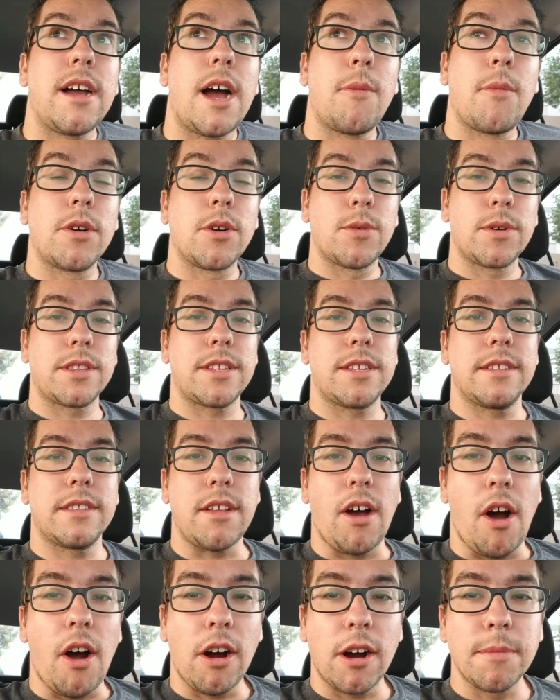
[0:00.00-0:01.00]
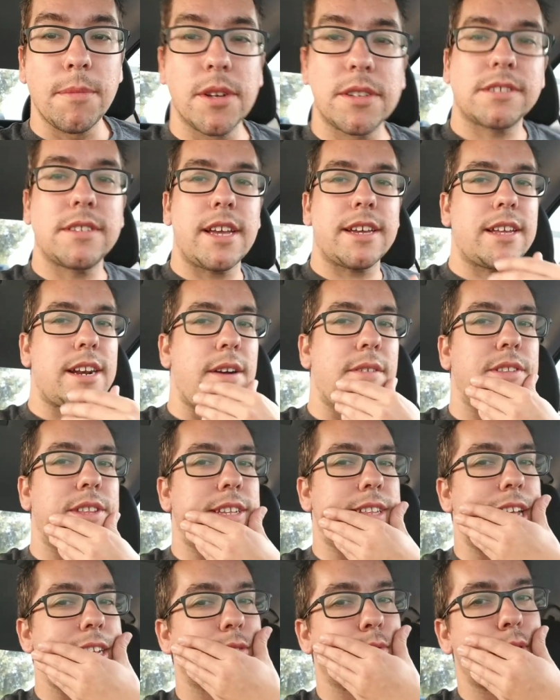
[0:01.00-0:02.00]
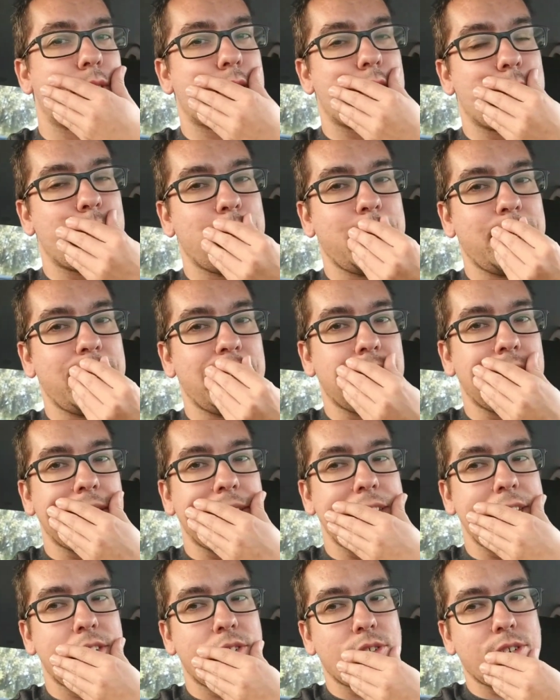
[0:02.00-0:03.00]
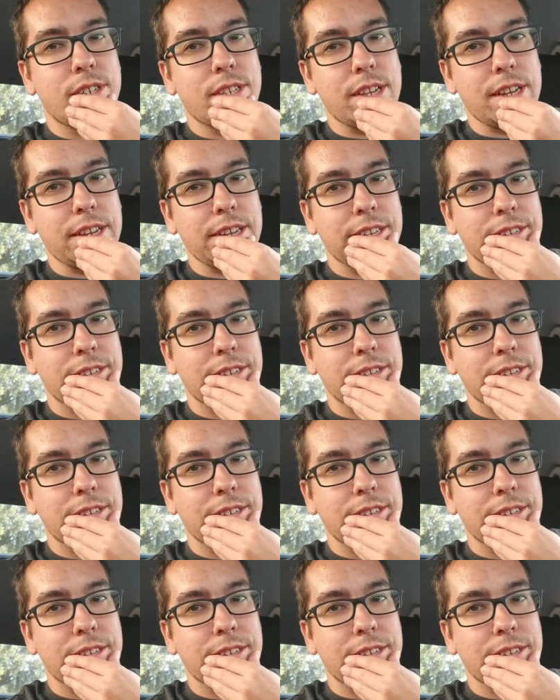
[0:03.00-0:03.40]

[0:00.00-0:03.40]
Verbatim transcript: I wonder what the, the arm looks like and everything. That's what's going to be uh, interesting.